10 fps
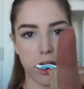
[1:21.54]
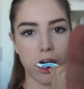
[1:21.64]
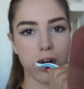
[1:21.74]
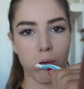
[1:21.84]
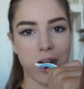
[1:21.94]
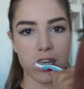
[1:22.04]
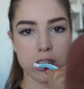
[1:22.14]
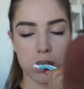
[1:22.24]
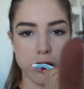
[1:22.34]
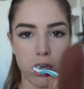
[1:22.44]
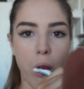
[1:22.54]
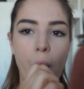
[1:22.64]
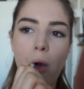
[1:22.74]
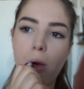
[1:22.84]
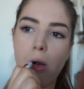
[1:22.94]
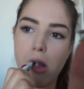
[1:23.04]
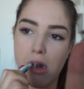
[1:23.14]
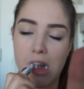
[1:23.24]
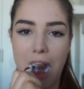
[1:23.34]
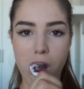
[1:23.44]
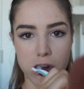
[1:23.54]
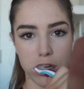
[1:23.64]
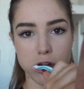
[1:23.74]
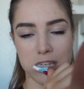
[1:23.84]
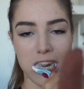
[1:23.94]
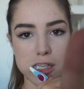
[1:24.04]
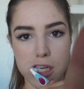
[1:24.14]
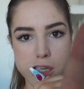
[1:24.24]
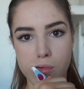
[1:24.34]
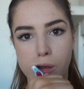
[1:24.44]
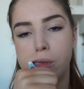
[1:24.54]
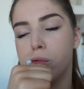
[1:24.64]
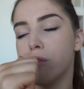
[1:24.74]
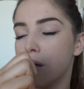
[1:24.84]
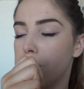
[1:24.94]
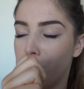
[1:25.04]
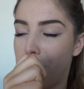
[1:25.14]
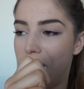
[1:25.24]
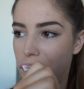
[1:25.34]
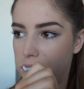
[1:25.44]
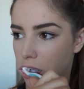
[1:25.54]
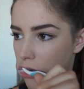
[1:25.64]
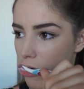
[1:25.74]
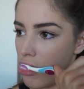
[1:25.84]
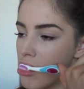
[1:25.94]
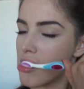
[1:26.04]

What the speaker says: Otherwise, your dentist will be very mad at you.